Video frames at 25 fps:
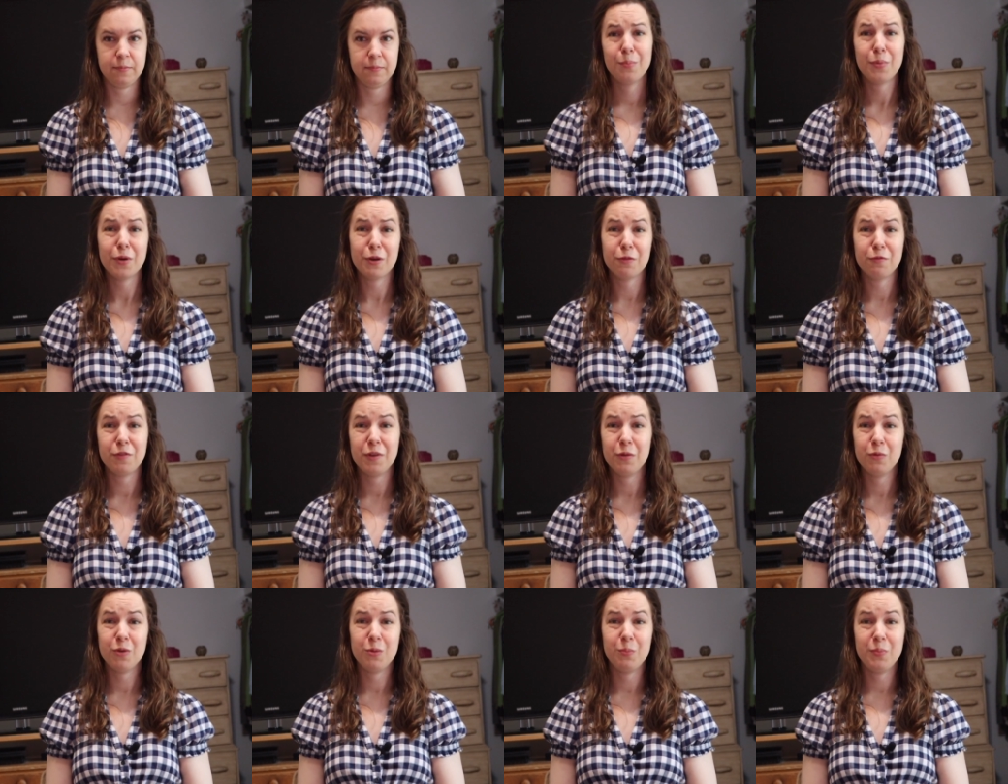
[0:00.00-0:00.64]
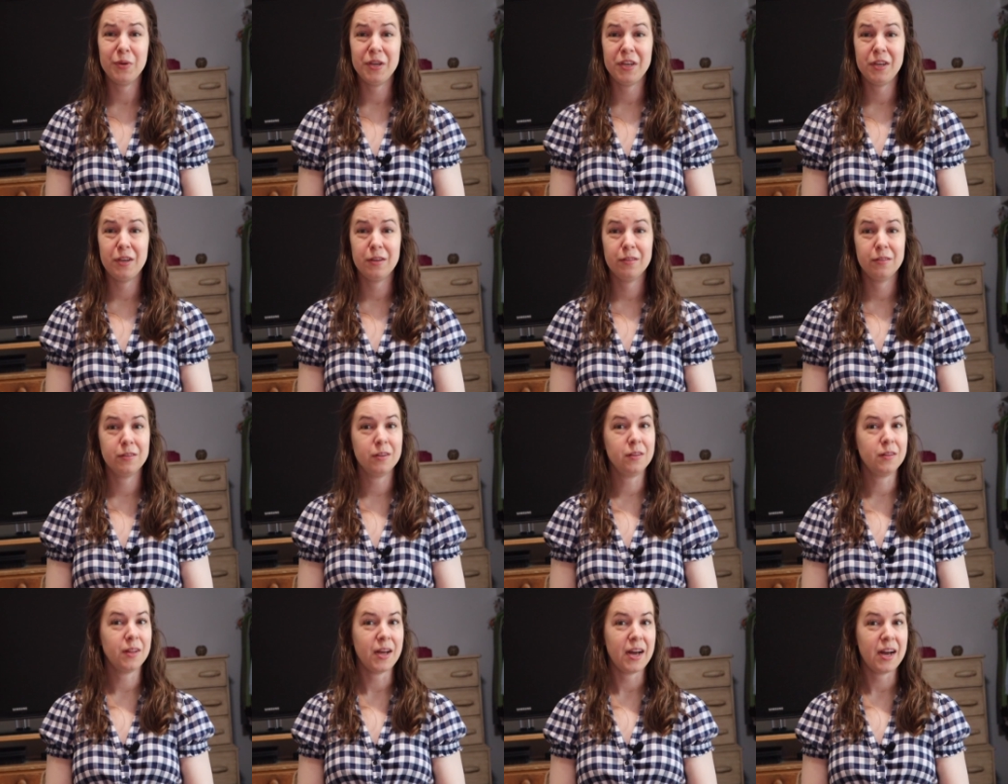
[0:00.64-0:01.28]
Buffy would be
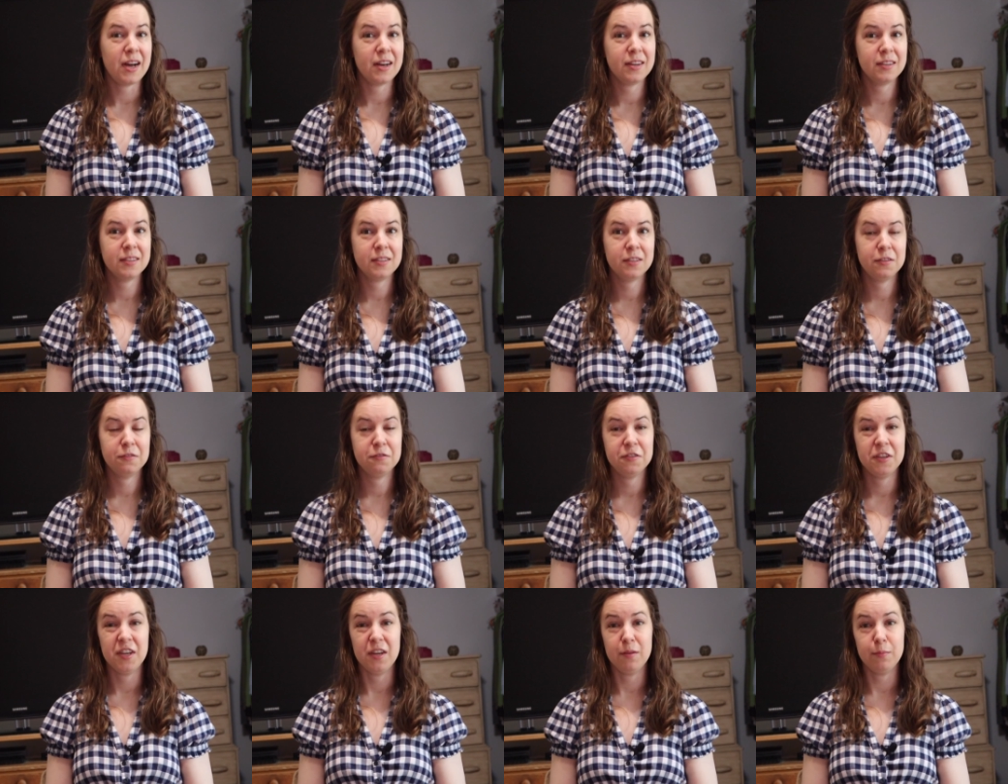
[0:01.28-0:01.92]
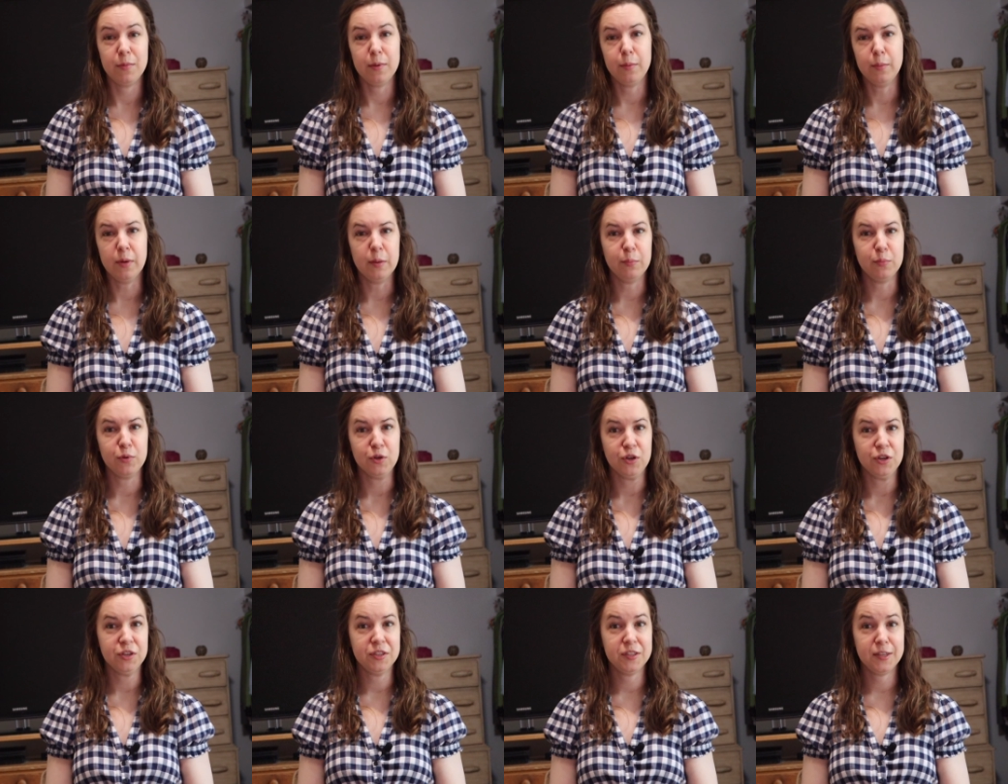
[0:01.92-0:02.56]
the last family
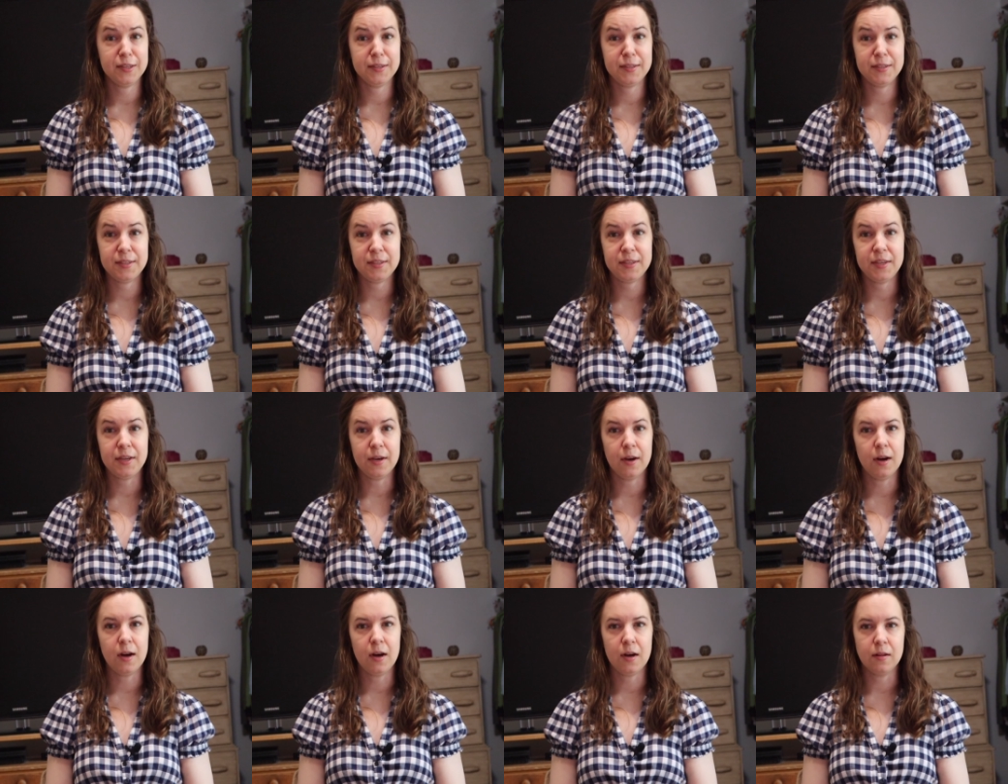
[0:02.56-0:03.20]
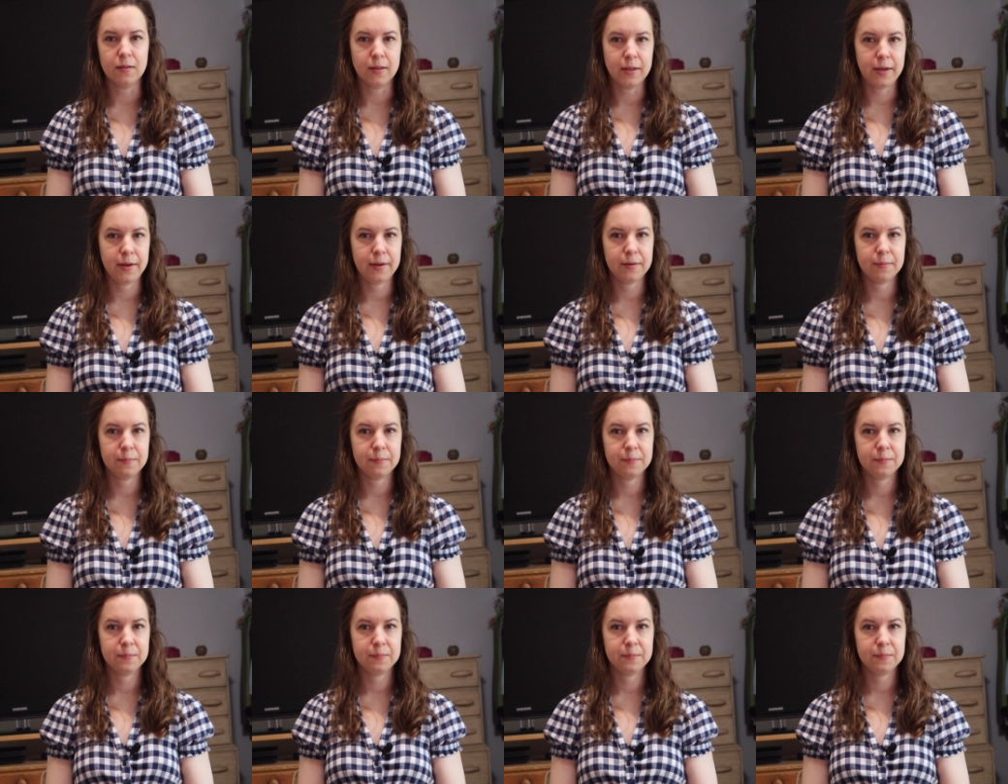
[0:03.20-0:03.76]
member to see Holly.